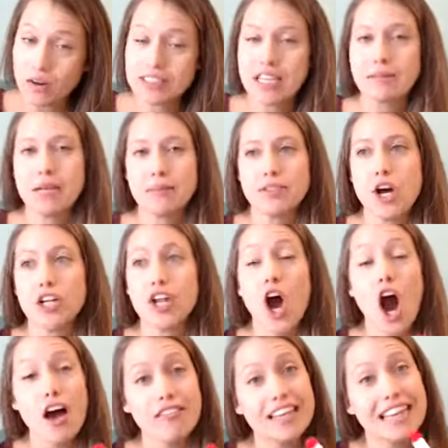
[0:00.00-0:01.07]
sometimes called
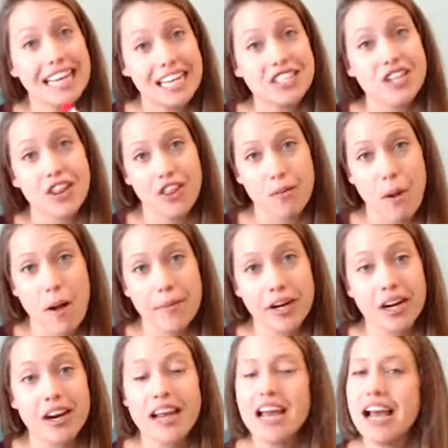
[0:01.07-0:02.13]
ovulation
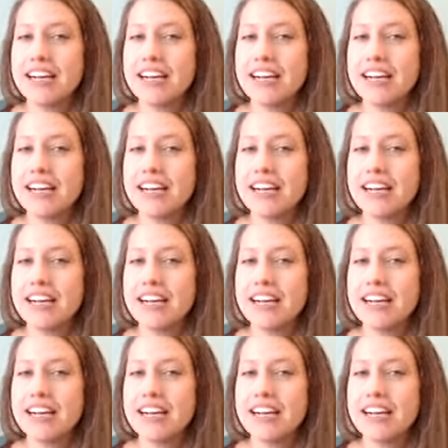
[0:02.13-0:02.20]
thermometer,